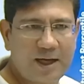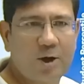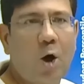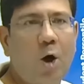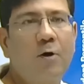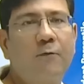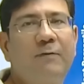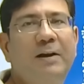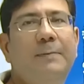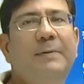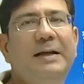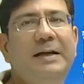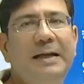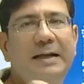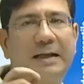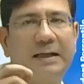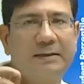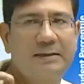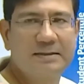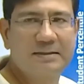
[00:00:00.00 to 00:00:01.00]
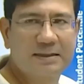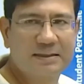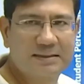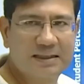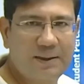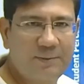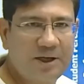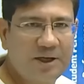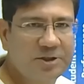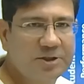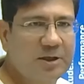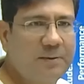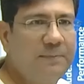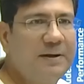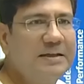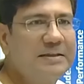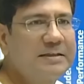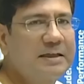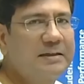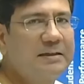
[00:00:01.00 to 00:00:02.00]
right? Or will be taking this
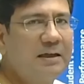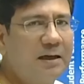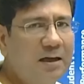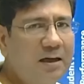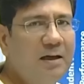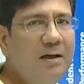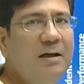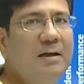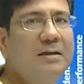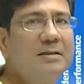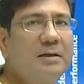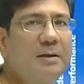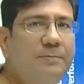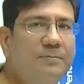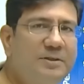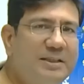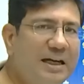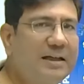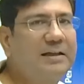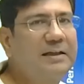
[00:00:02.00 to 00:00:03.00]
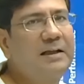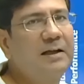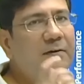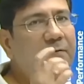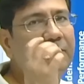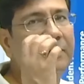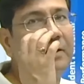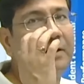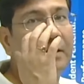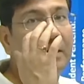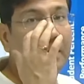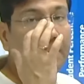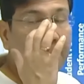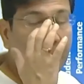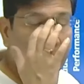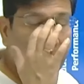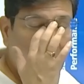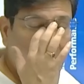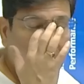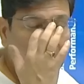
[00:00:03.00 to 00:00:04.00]
examination, basing the subjective
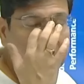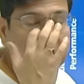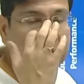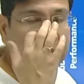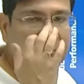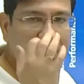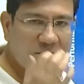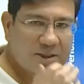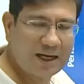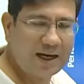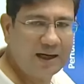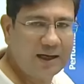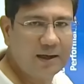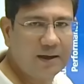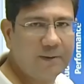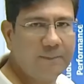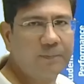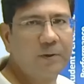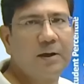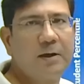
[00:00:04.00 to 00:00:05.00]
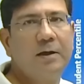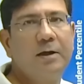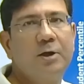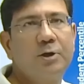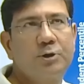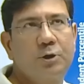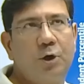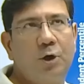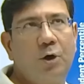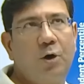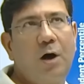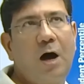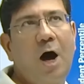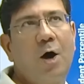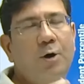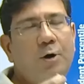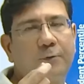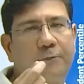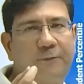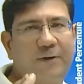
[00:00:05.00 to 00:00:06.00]
performance of the child. So
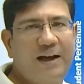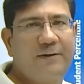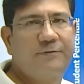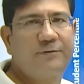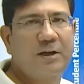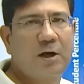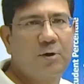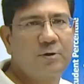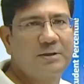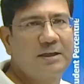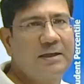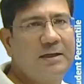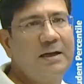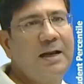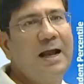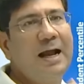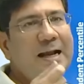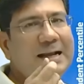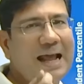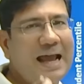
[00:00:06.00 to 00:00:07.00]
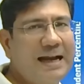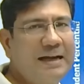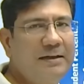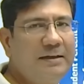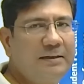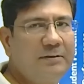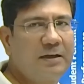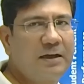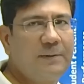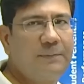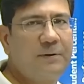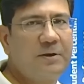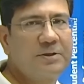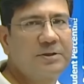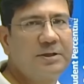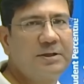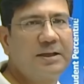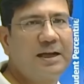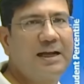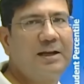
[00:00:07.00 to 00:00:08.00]
out of 5,000, 93
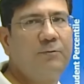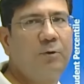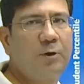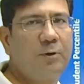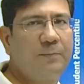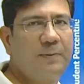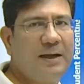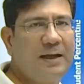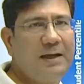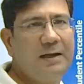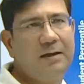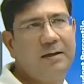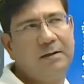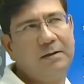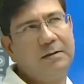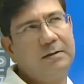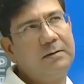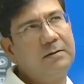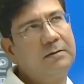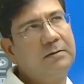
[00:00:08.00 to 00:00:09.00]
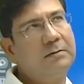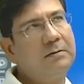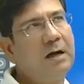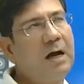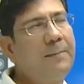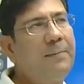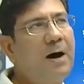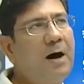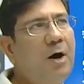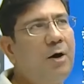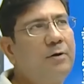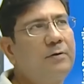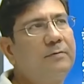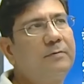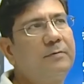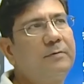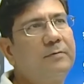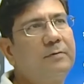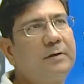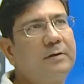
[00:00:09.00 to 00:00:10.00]
percentile would be
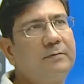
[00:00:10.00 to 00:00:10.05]
about